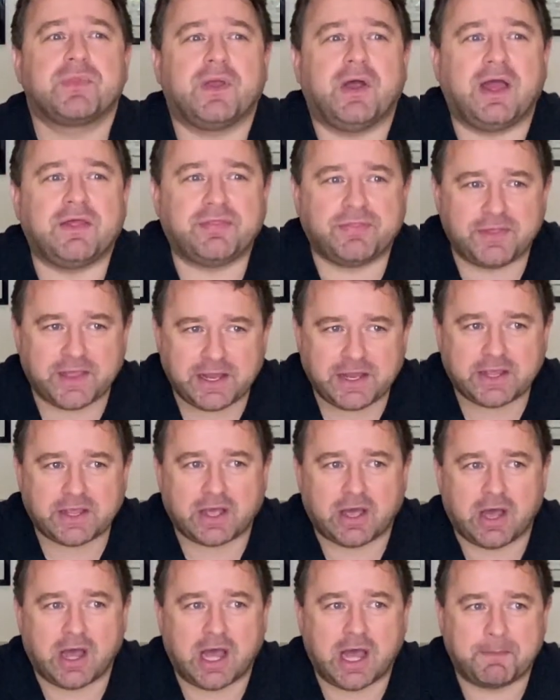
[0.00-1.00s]
I
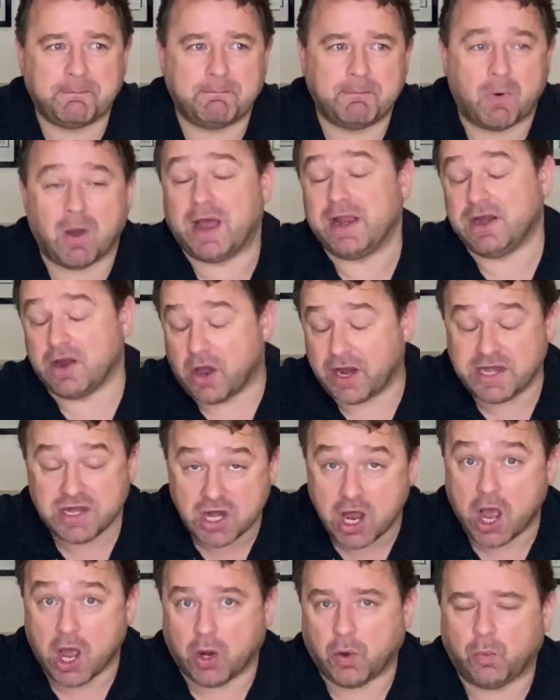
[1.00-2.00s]
think, I
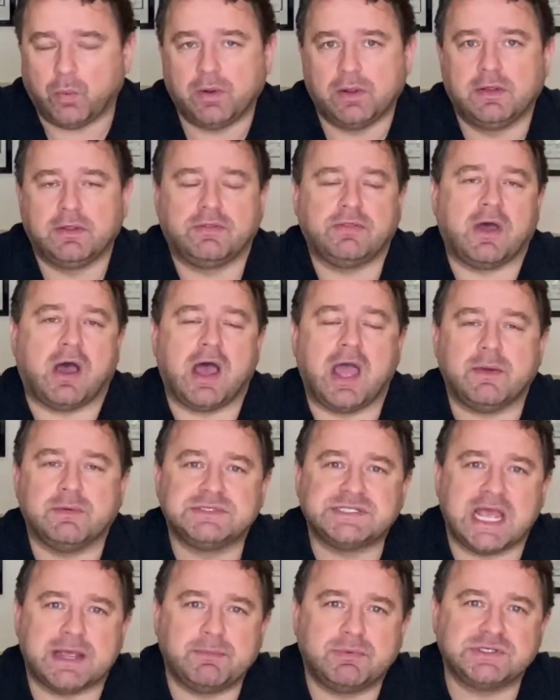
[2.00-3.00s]
know that I
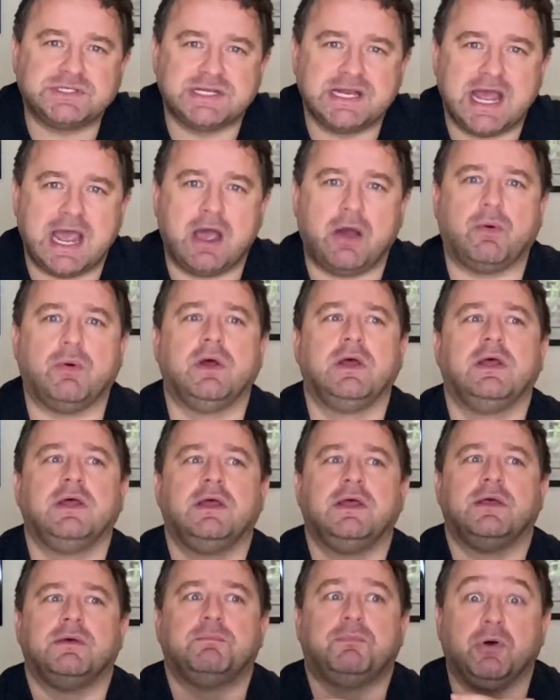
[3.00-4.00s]
was able to now
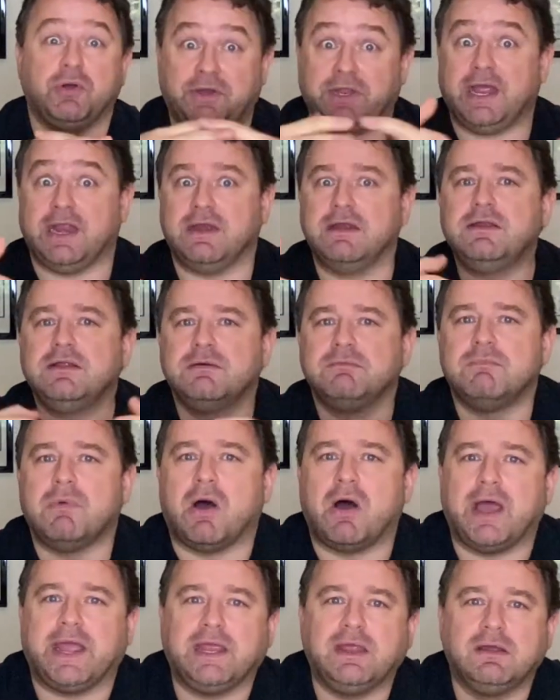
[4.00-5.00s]
put in
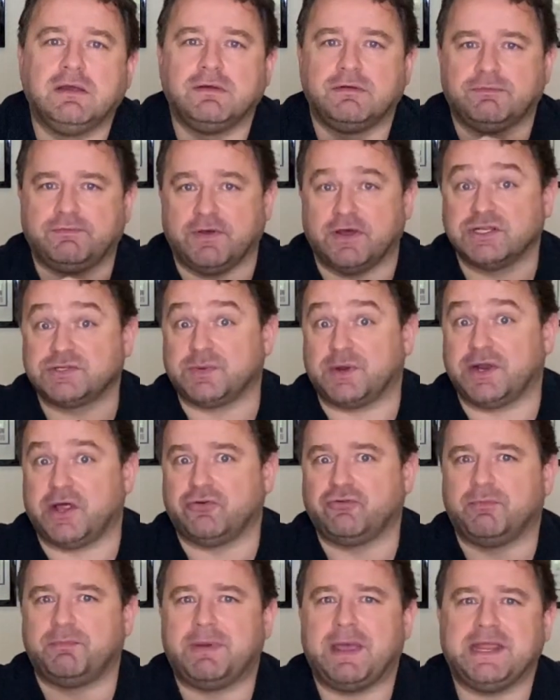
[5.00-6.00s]
my first
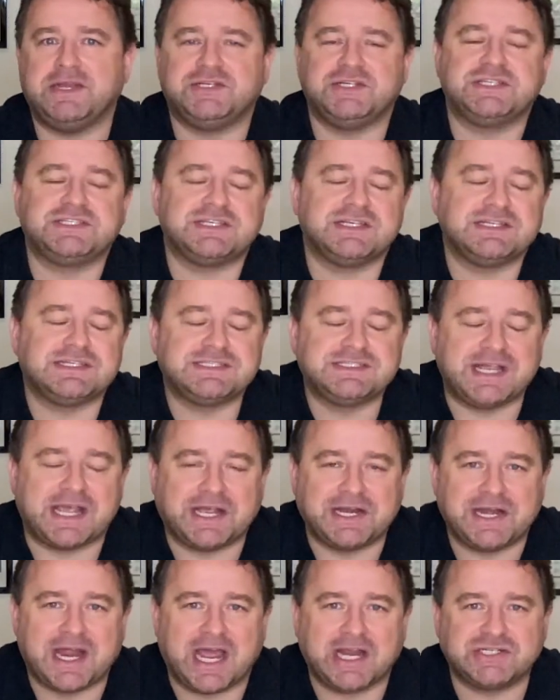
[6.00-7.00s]
100 pages,
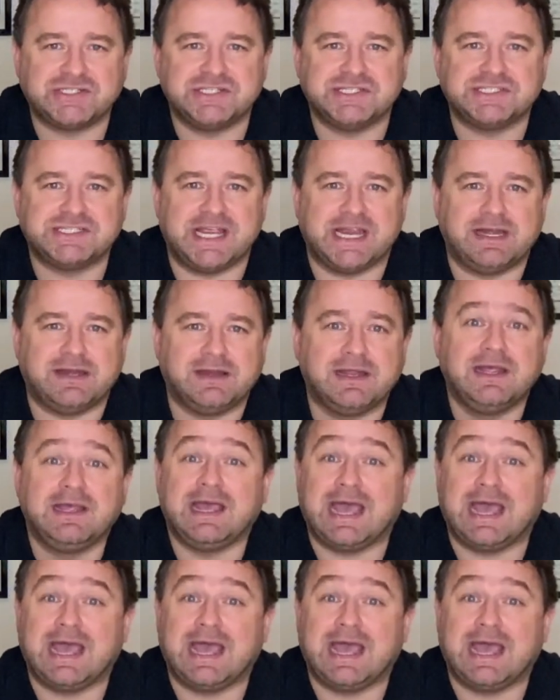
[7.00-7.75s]
second action scene,